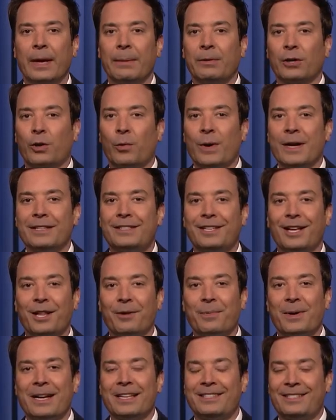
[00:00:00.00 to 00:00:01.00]
Yep, the Queen
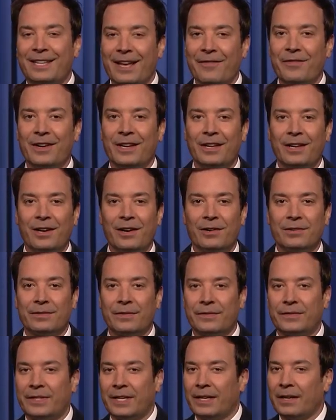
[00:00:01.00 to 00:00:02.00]
celebrated 70 years
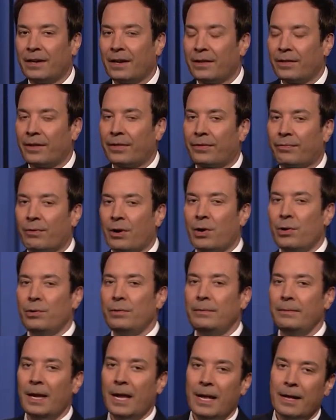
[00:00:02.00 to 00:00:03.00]
of sitting on the
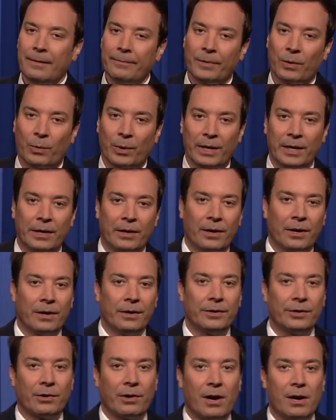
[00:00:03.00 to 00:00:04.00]
throne when he
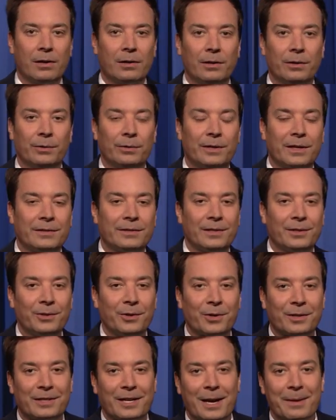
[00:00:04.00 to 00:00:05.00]
heard your uncle who does the New
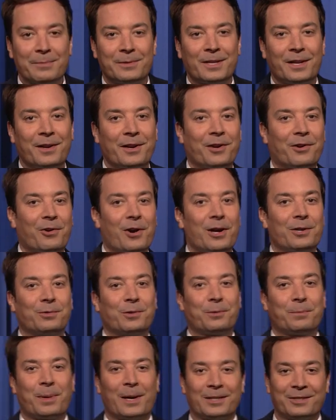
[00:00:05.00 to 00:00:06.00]
York Times Sunday
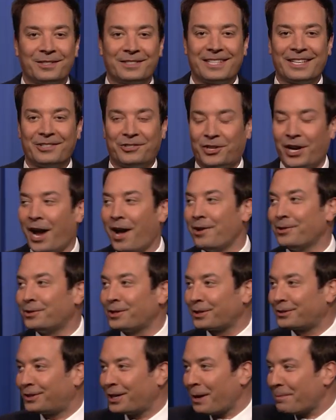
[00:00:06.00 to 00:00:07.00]
crossword puzzle said, challenge
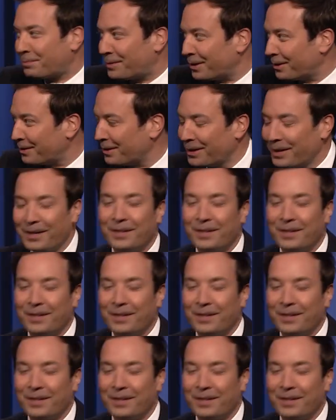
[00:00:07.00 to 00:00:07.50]
accepted.